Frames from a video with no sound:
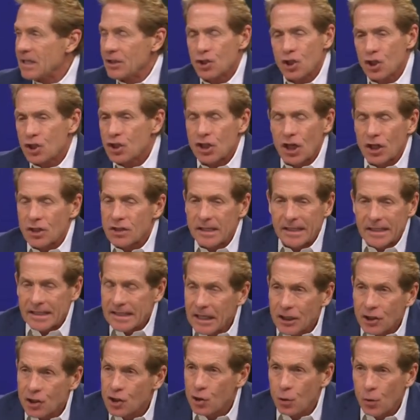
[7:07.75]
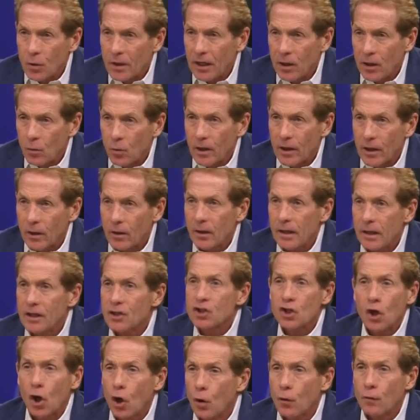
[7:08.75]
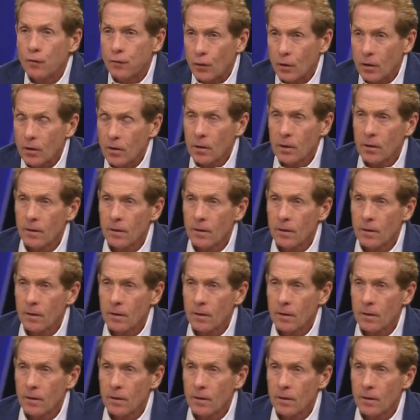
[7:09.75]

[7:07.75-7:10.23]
It just doesn't get you anywhere. It's over.